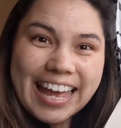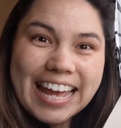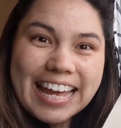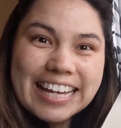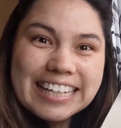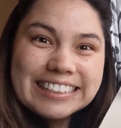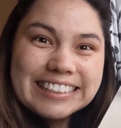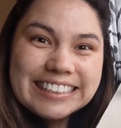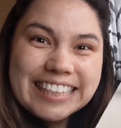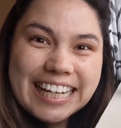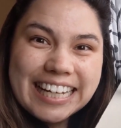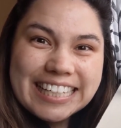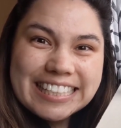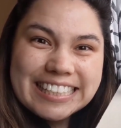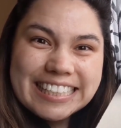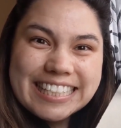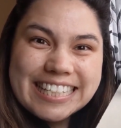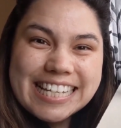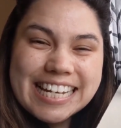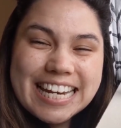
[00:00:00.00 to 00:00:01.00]
Hey
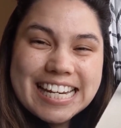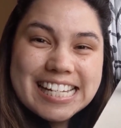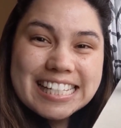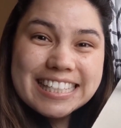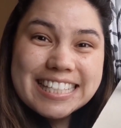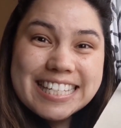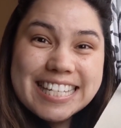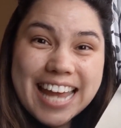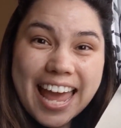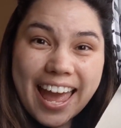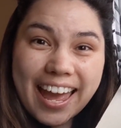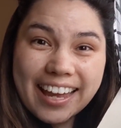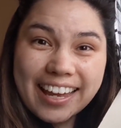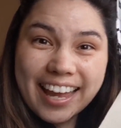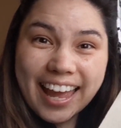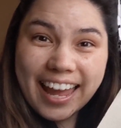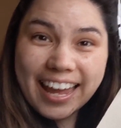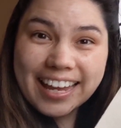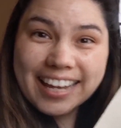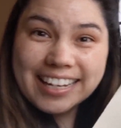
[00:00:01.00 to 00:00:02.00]
scientists, it is
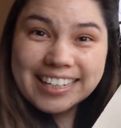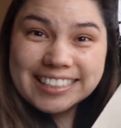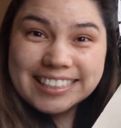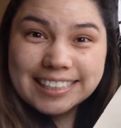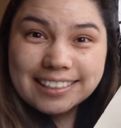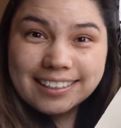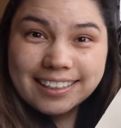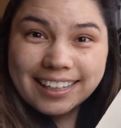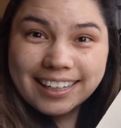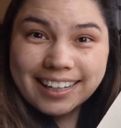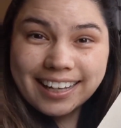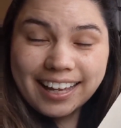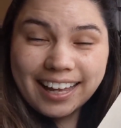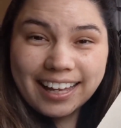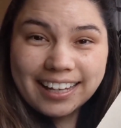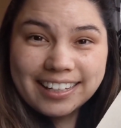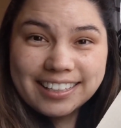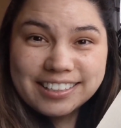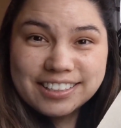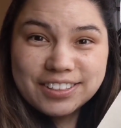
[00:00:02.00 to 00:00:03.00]
day 8,
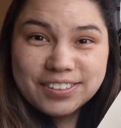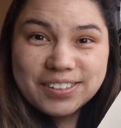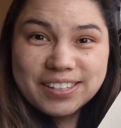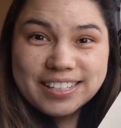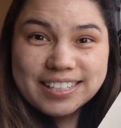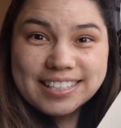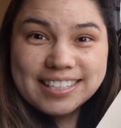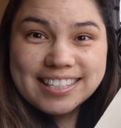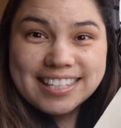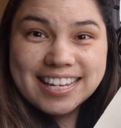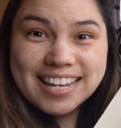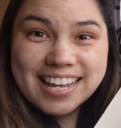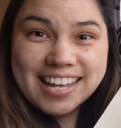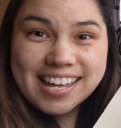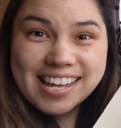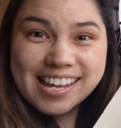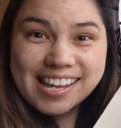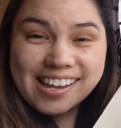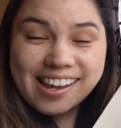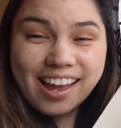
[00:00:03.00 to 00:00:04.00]
and as you can
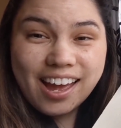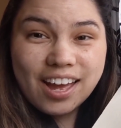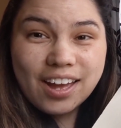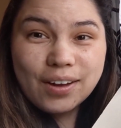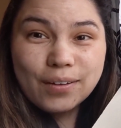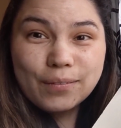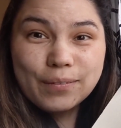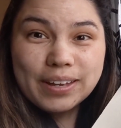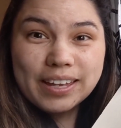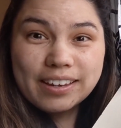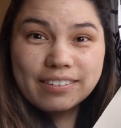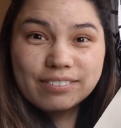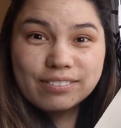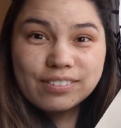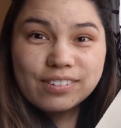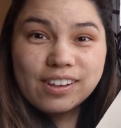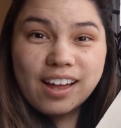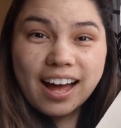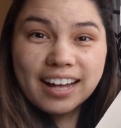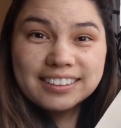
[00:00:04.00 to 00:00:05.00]
see, we
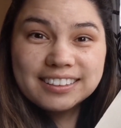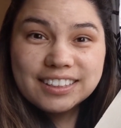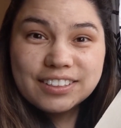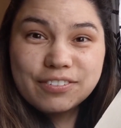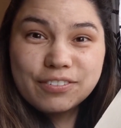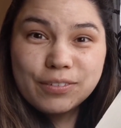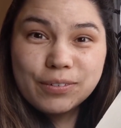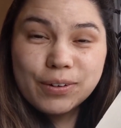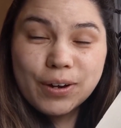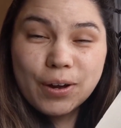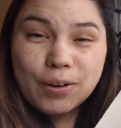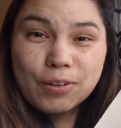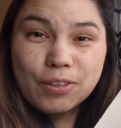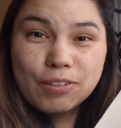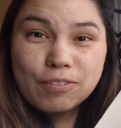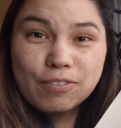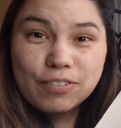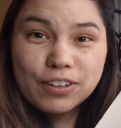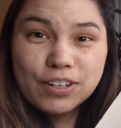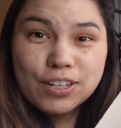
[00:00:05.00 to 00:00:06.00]
have lots of
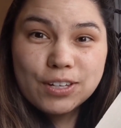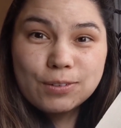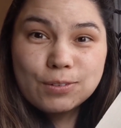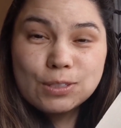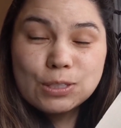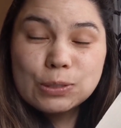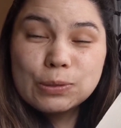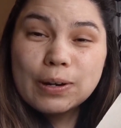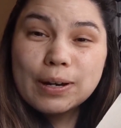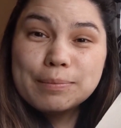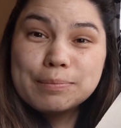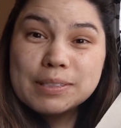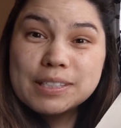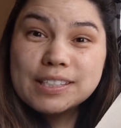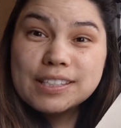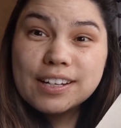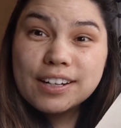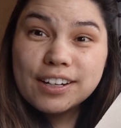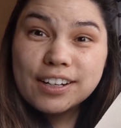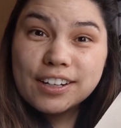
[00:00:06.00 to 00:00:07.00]
growth for you to
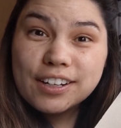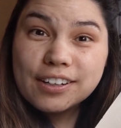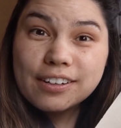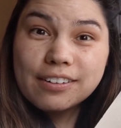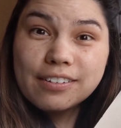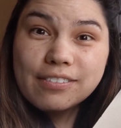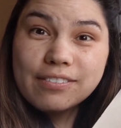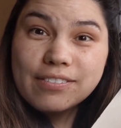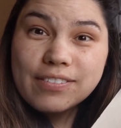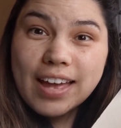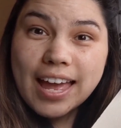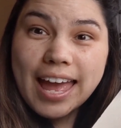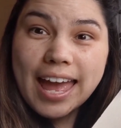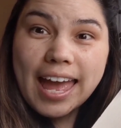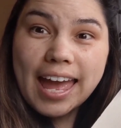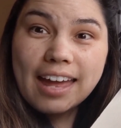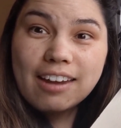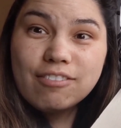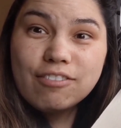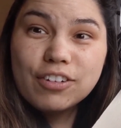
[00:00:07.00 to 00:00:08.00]
observe
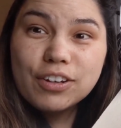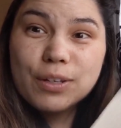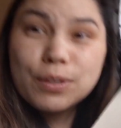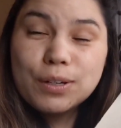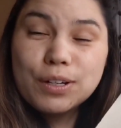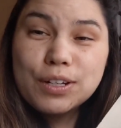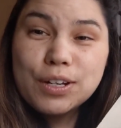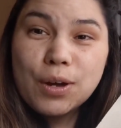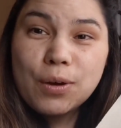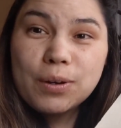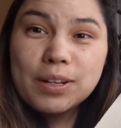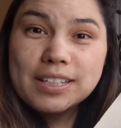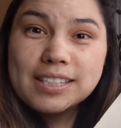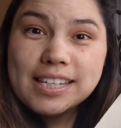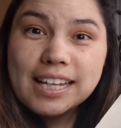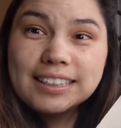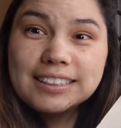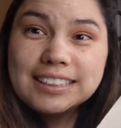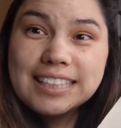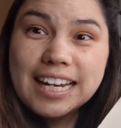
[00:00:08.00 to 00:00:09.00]
and for you to
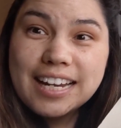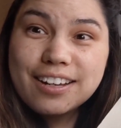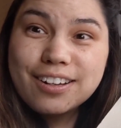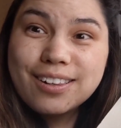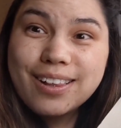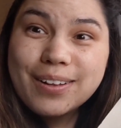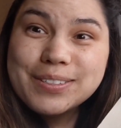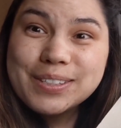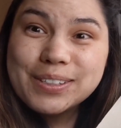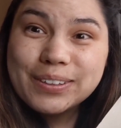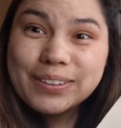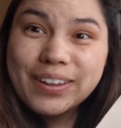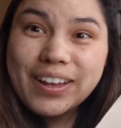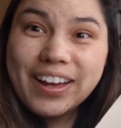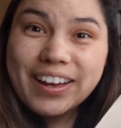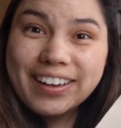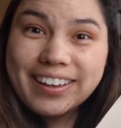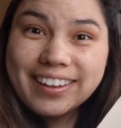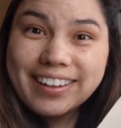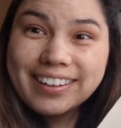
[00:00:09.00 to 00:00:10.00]
notice. Let's take a closer
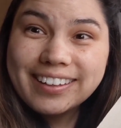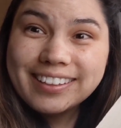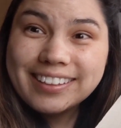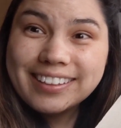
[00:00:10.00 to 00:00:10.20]
look.